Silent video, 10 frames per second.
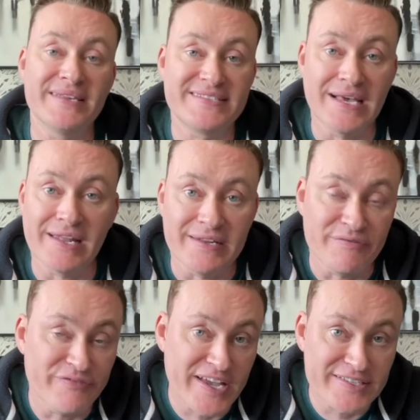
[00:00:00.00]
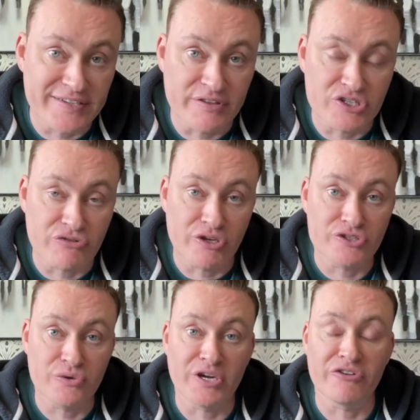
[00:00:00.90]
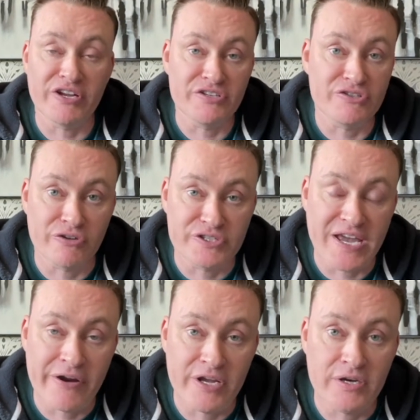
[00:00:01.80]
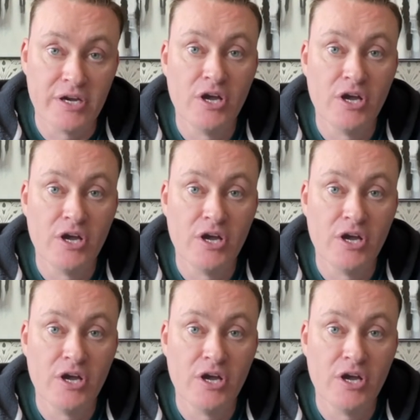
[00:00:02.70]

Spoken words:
sell, and invest in the Toronto and Greater Toronto area.